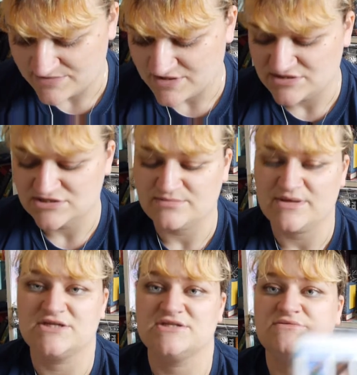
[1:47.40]
I'm 32
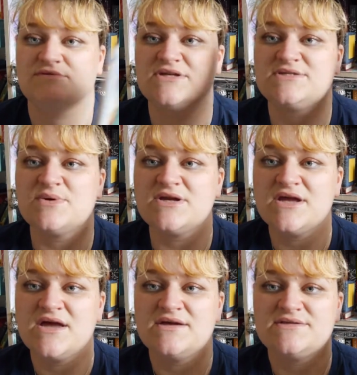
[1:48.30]
pages through this
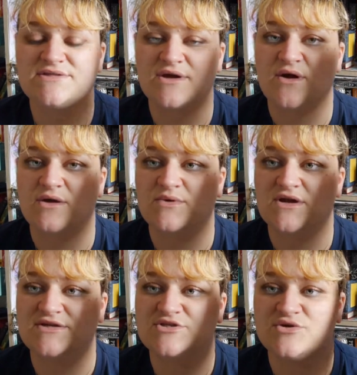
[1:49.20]
one, so I would
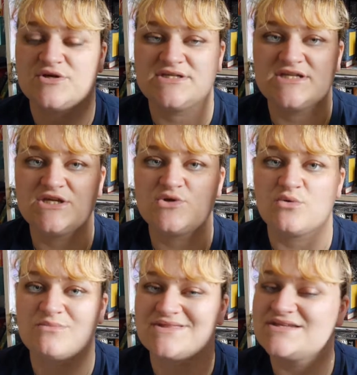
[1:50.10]
like to continue
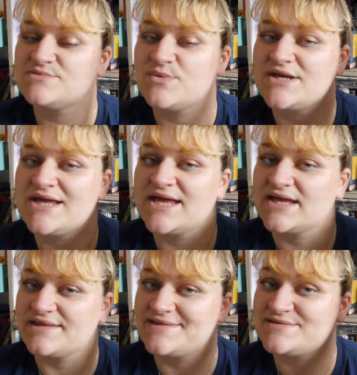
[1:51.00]
on with this one
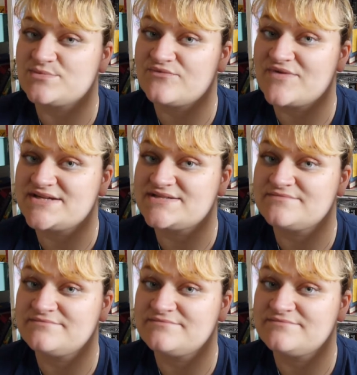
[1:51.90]
and get this one read.